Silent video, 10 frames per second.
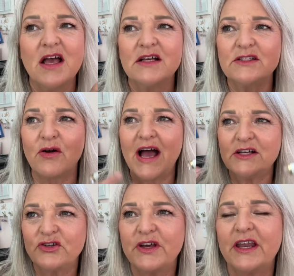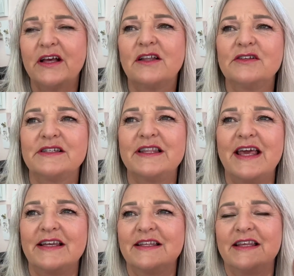So as you're getting close to the
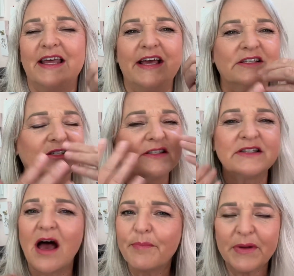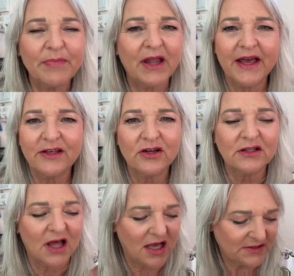end of the day, just stop applying your
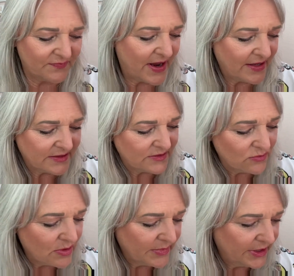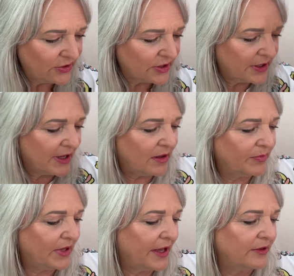gloss, right? Because normally you're going to
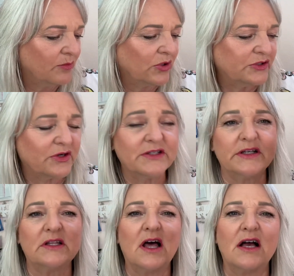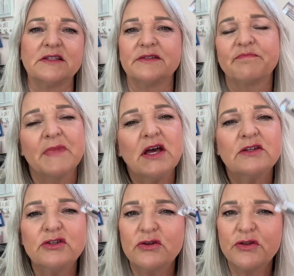apply your moisturizing gloss
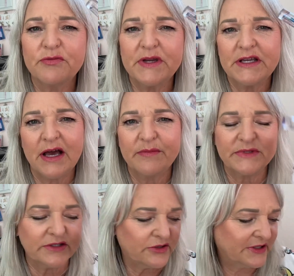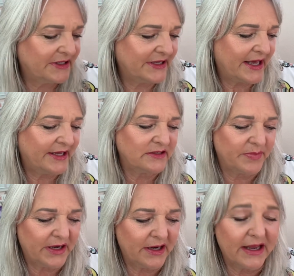2 to 3 times during the day,
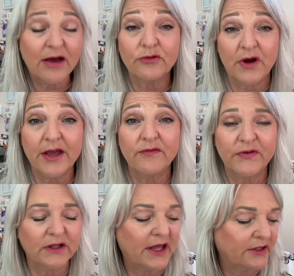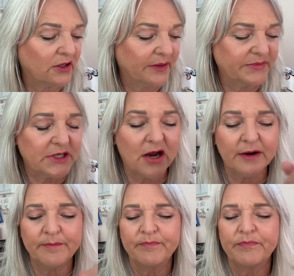depending on how dry you feel like your lips are.